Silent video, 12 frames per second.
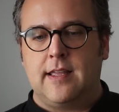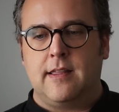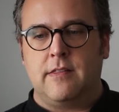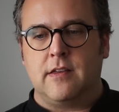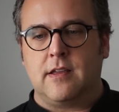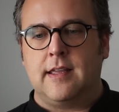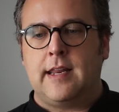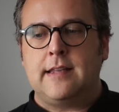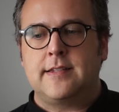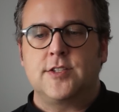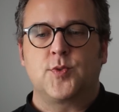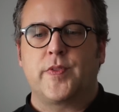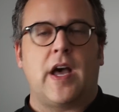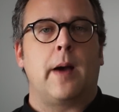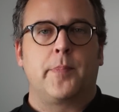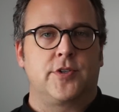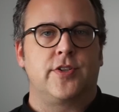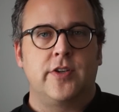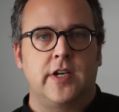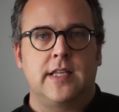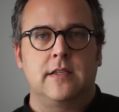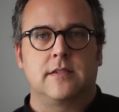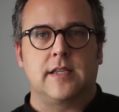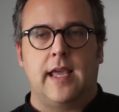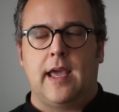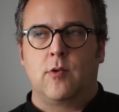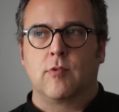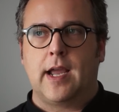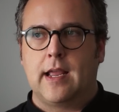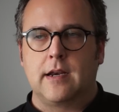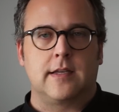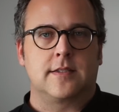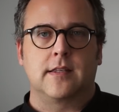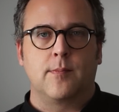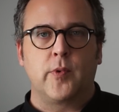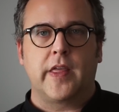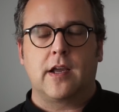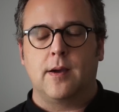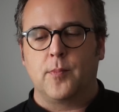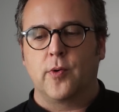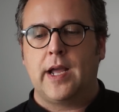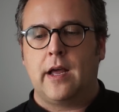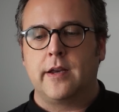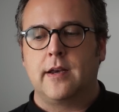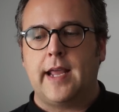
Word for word: it deals with opportunities and recognizing them when they come around.